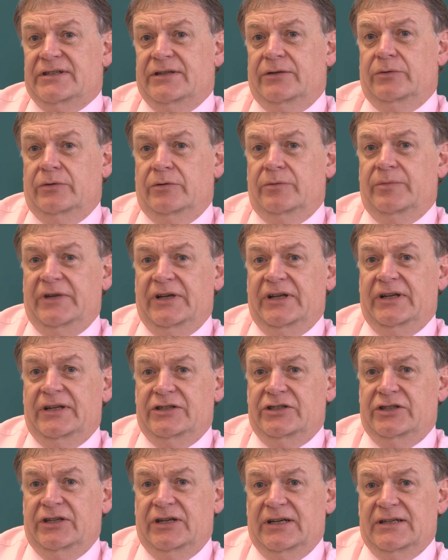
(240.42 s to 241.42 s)
that we'll be
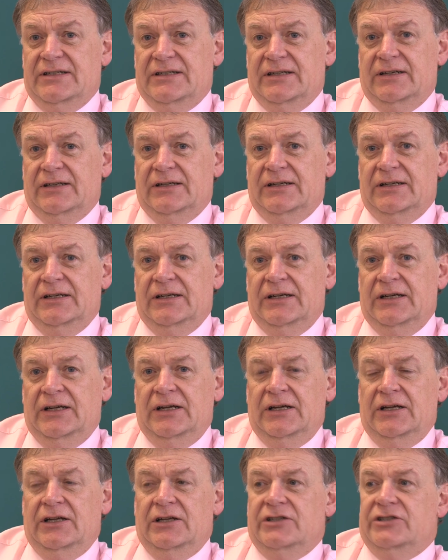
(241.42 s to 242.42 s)
initiating.
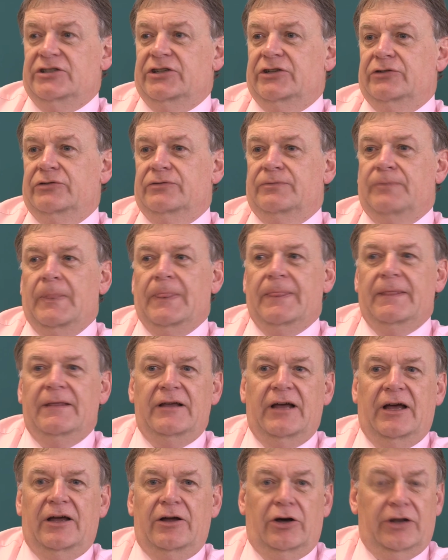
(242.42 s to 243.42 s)
So
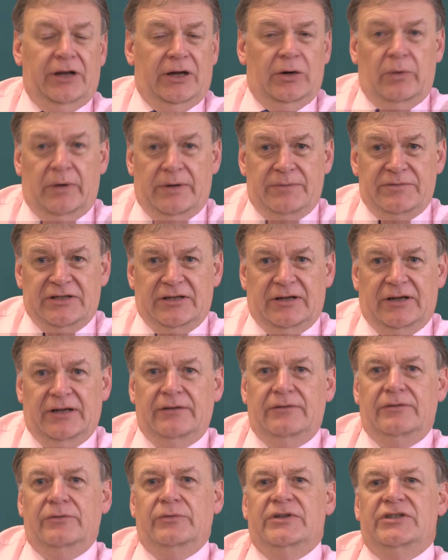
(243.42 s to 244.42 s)
on our
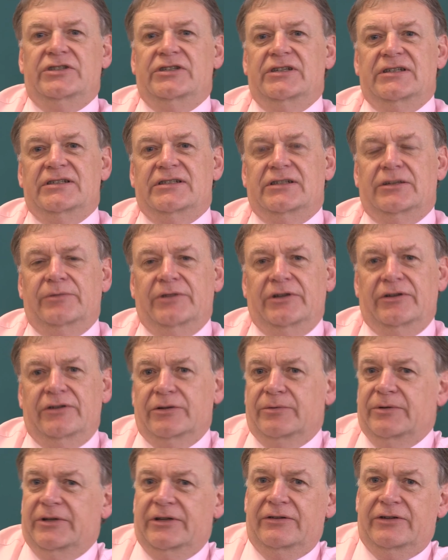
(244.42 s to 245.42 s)
website, which is
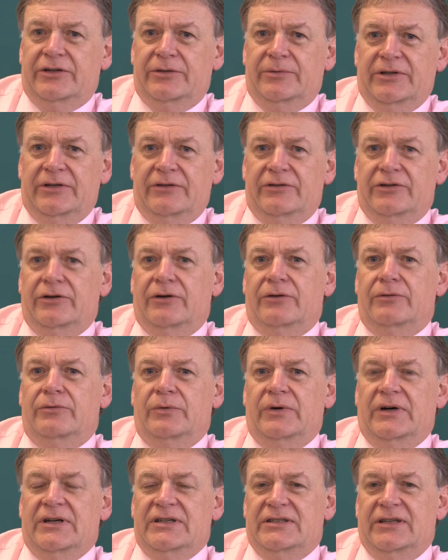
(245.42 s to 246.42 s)

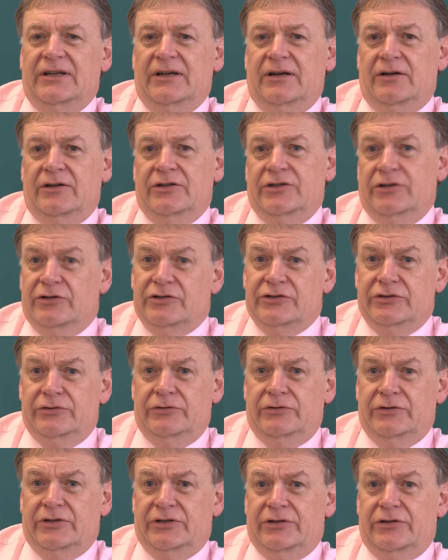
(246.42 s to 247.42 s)

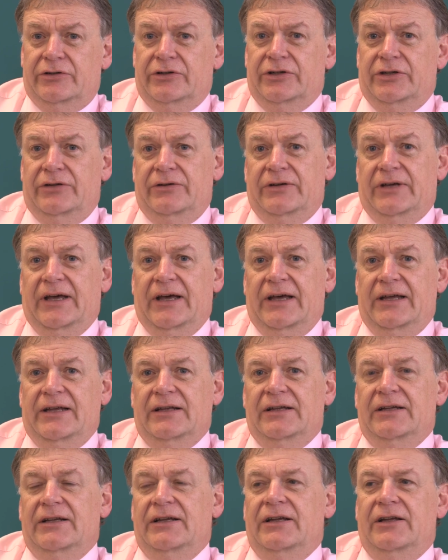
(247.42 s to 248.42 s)

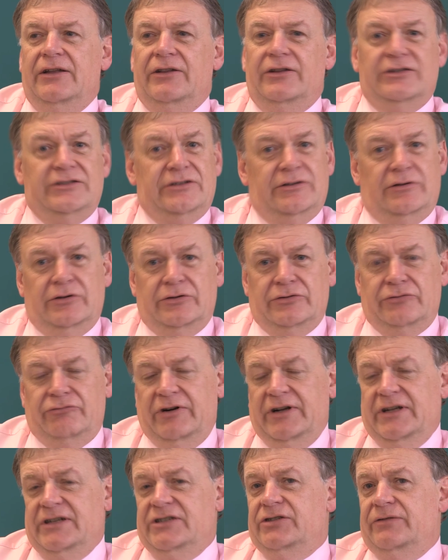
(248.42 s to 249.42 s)
www.ycr.org.uk, there's a whole
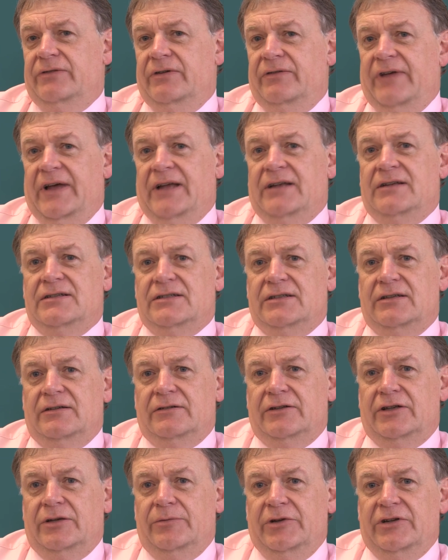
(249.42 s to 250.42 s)
range of events
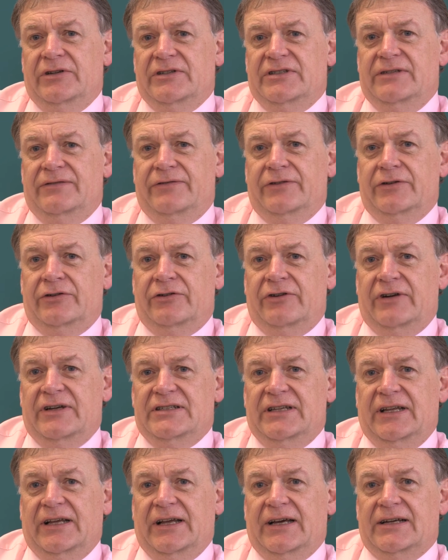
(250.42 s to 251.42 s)
and community
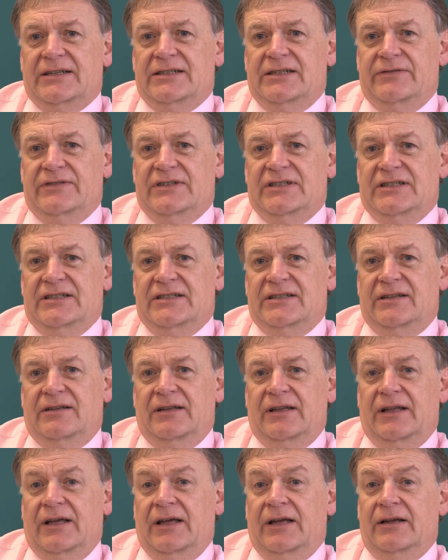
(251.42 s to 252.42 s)
fundraising activities
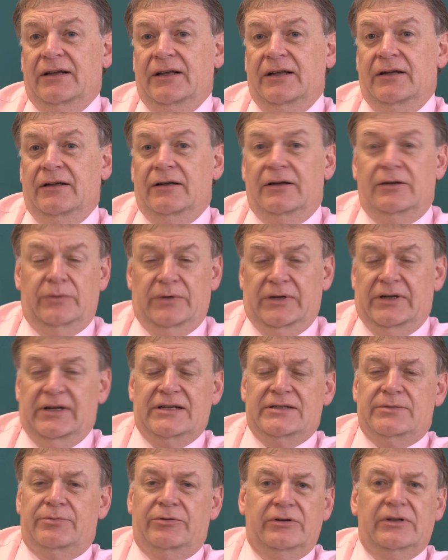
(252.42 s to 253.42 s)
in there, and we
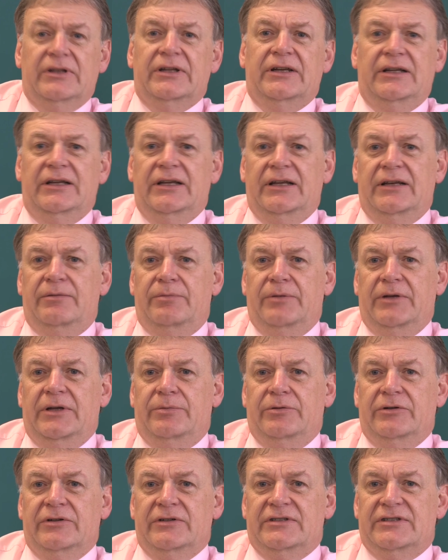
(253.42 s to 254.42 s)
desperately need
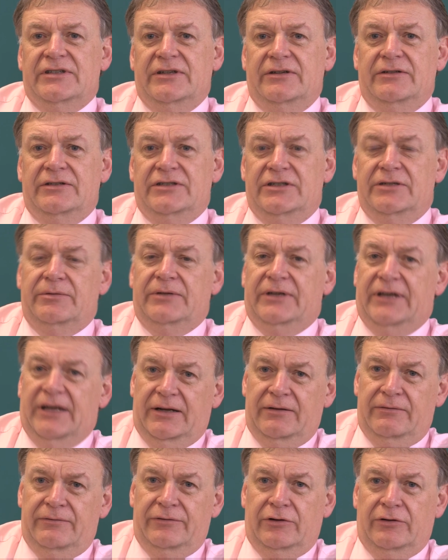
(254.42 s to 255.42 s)
people to get
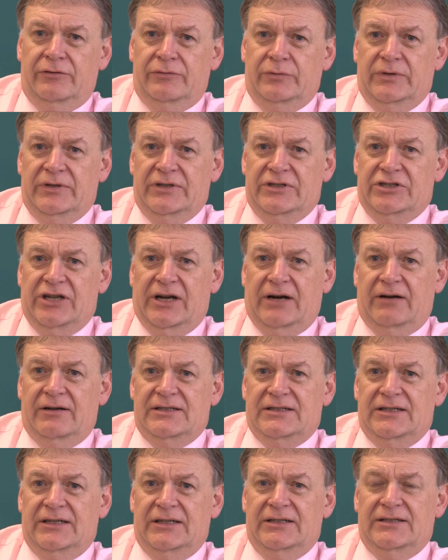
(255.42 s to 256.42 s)
involved with the
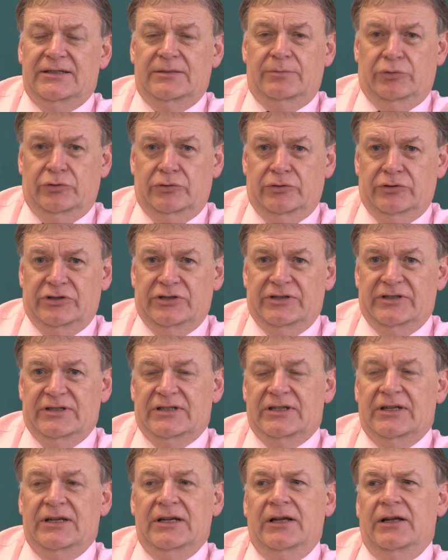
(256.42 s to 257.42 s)
charity, support
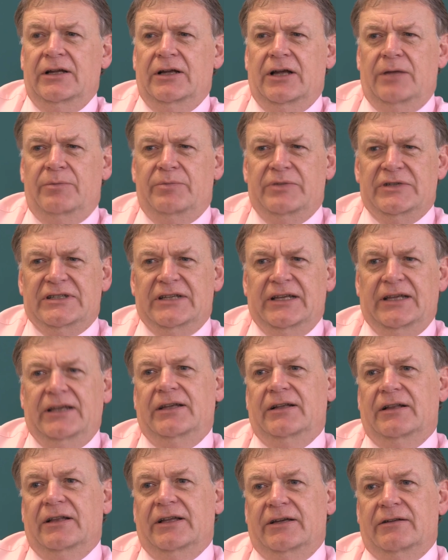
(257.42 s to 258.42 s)
us, and
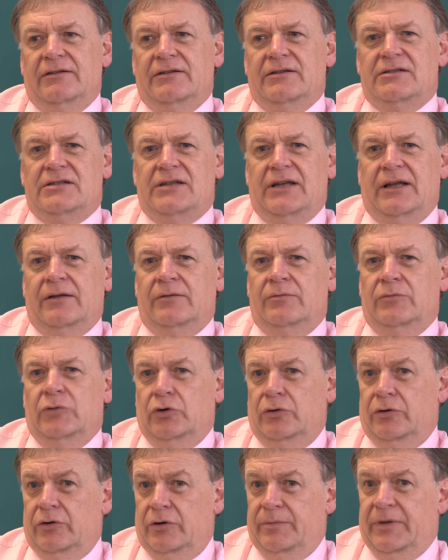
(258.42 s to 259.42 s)
particularly understand
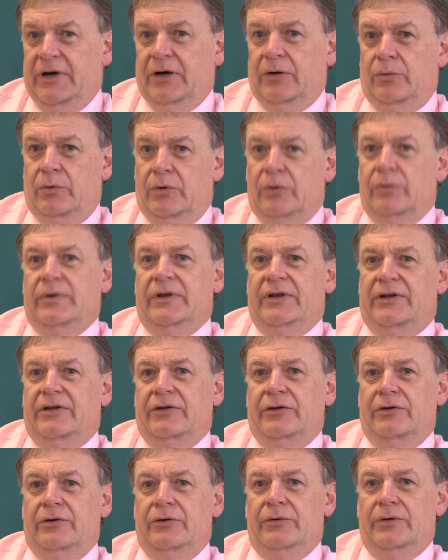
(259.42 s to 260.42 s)
more about what we
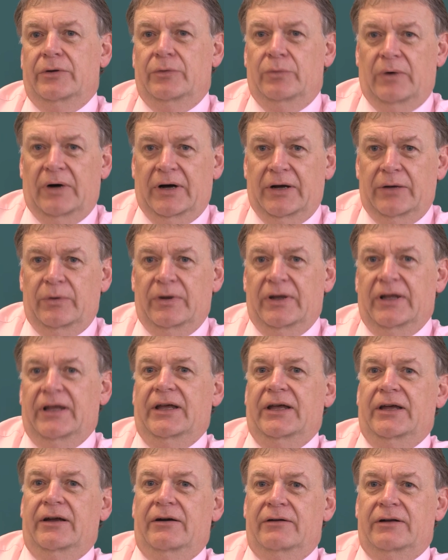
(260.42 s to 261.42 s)
do and why we're
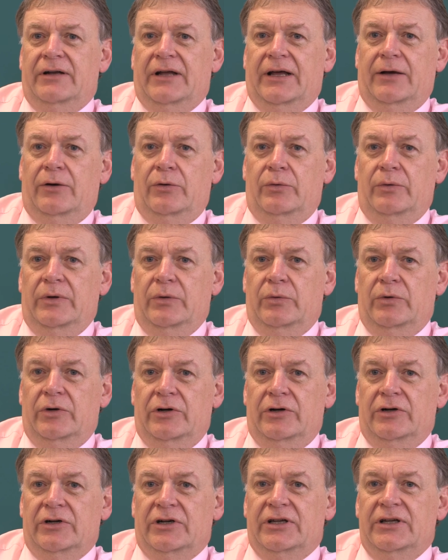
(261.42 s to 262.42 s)
here and how we
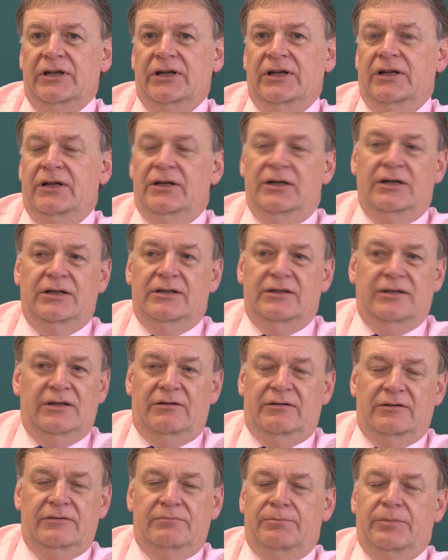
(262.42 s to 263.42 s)
work. And
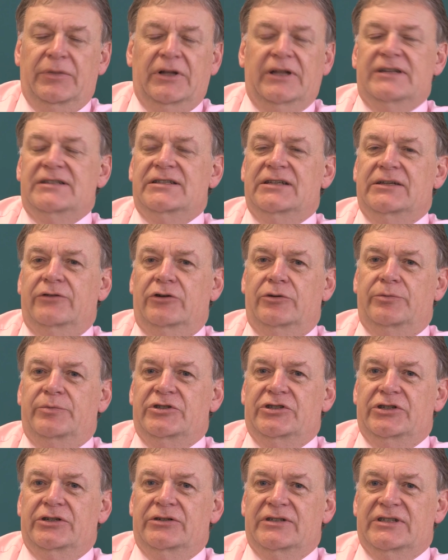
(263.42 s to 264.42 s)
there are plenty of
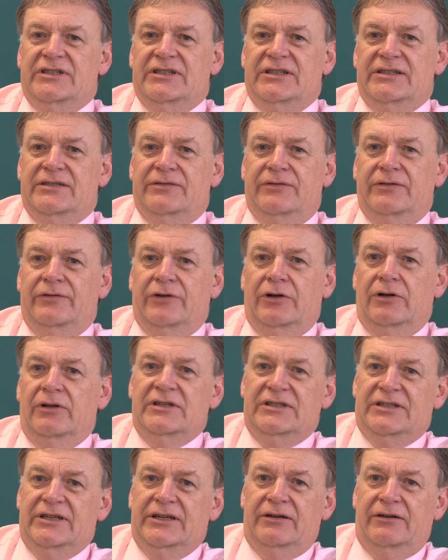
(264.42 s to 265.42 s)
opportunities for
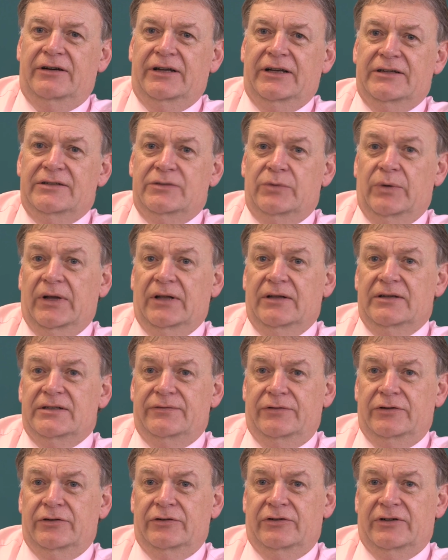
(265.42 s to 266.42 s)
volunteering as well as
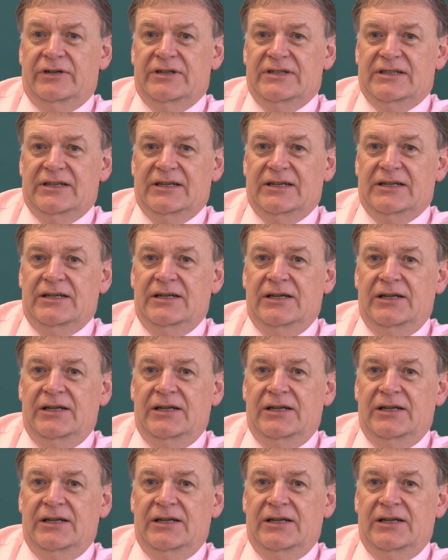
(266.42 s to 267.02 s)
fundraising,